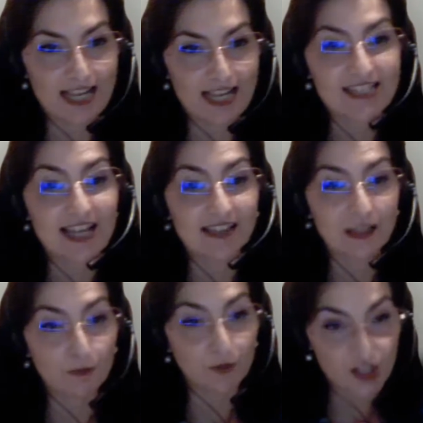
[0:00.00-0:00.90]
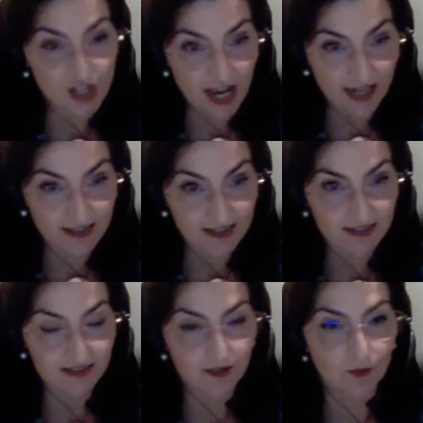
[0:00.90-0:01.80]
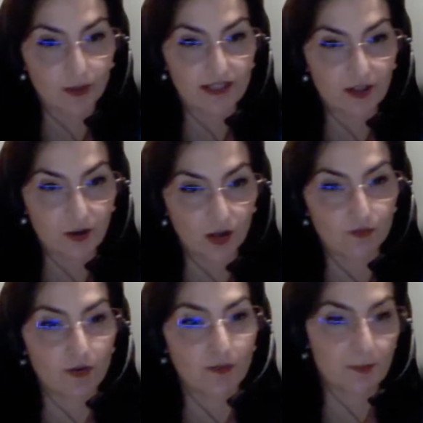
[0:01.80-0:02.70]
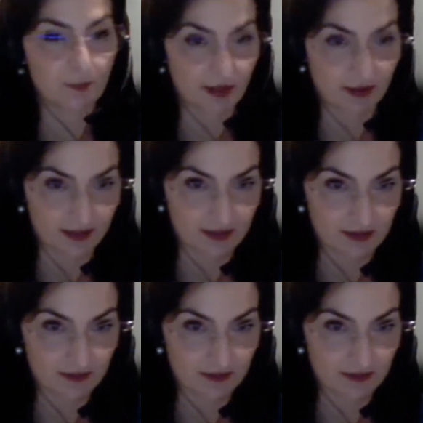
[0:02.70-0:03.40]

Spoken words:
is that they reject what they got from their parents.